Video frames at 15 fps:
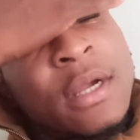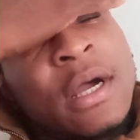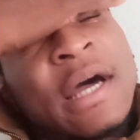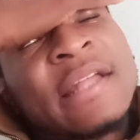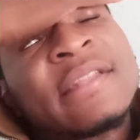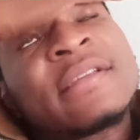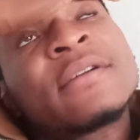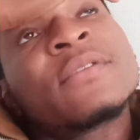
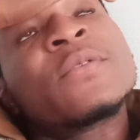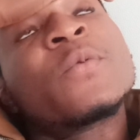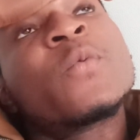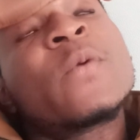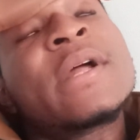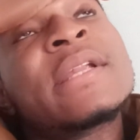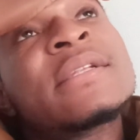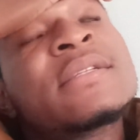I think on a
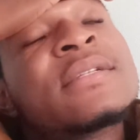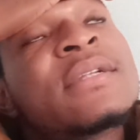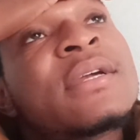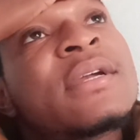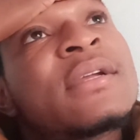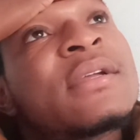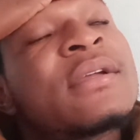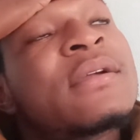
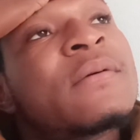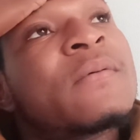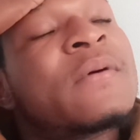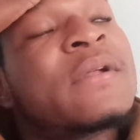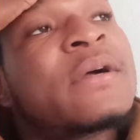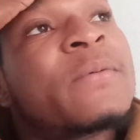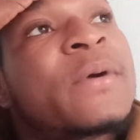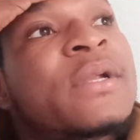Wednesday
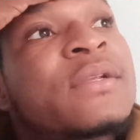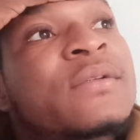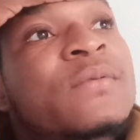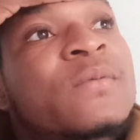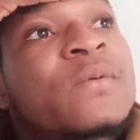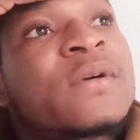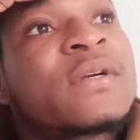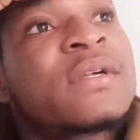when I went
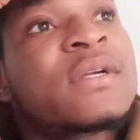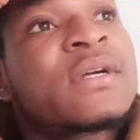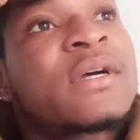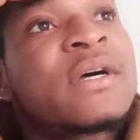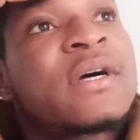to work,